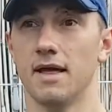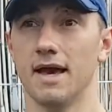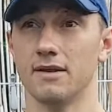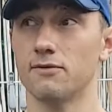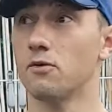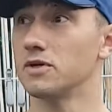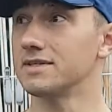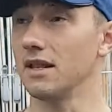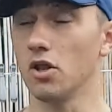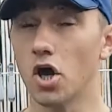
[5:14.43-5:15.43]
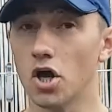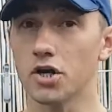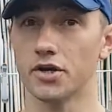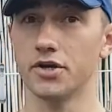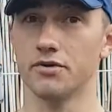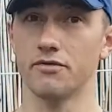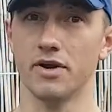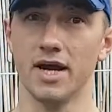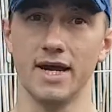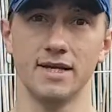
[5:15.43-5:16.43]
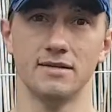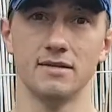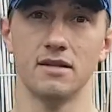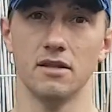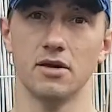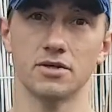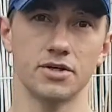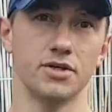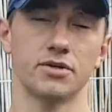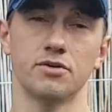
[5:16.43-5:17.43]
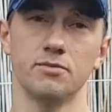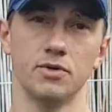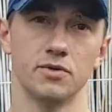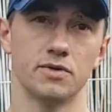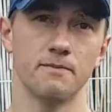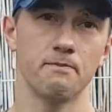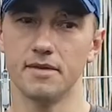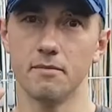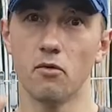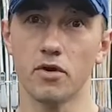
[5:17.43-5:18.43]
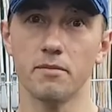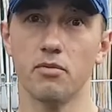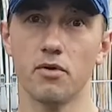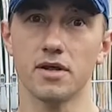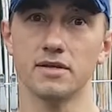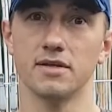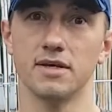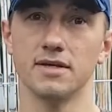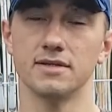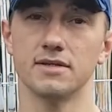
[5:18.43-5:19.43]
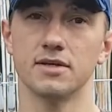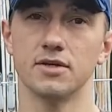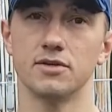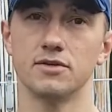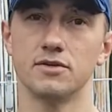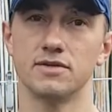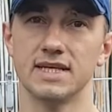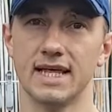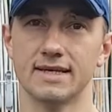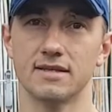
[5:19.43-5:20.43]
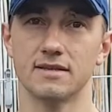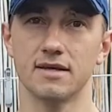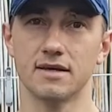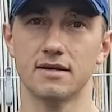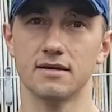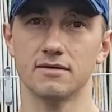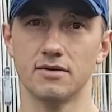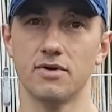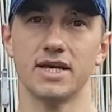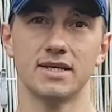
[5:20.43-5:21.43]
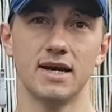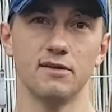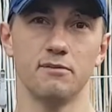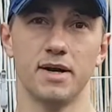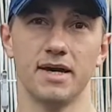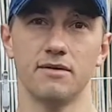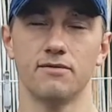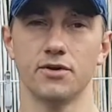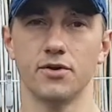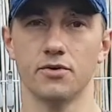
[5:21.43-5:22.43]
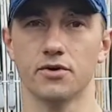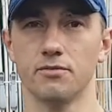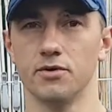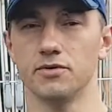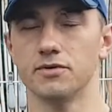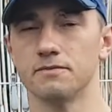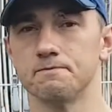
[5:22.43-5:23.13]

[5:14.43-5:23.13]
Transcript: And of course, the longer your ride, the longer your commute, the more important it is to select the right kind of bike for your commute.